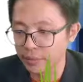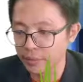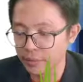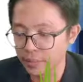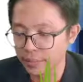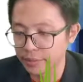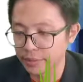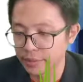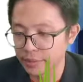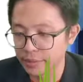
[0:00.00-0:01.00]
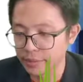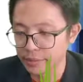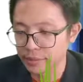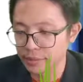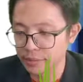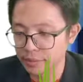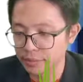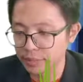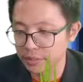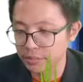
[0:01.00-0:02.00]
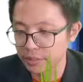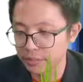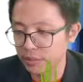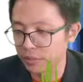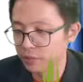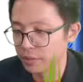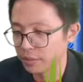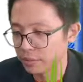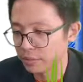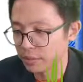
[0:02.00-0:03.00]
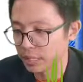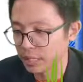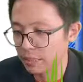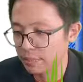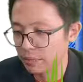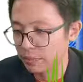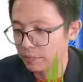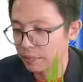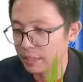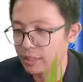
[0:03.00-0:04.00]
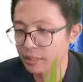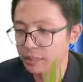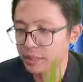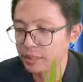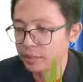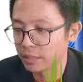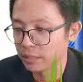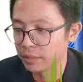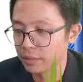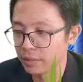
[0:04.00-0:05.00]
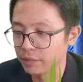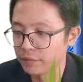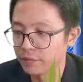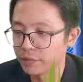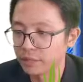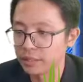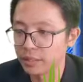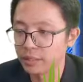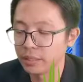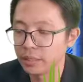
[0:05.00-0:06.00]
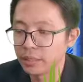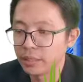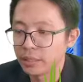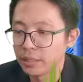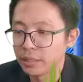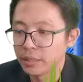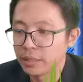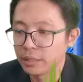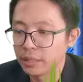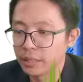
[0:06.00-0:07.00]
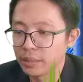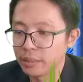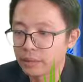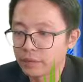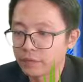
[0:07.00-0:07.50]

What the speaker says: Right. Just rub off first. Rub off. Yeah. Rub it off. Okay. Rub it off.